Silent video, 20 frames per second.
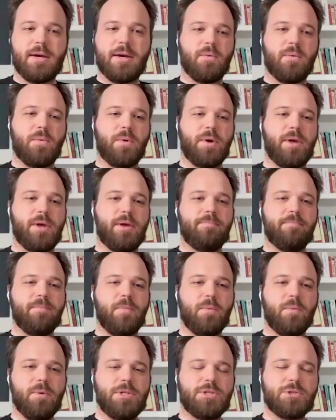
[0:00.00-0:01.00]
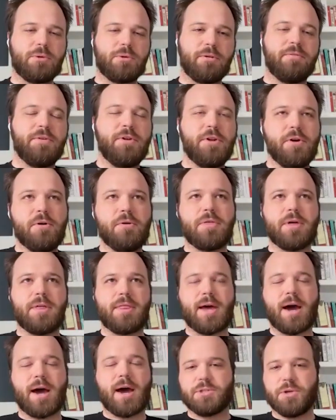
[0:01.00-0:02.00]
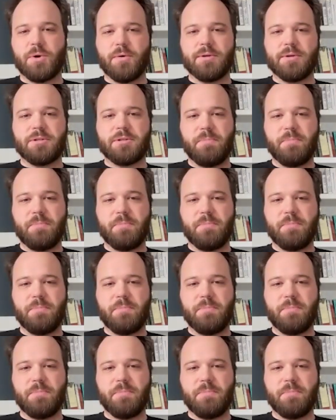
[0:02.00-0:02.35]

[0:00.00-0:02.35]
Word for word: we we sort of knew that that was going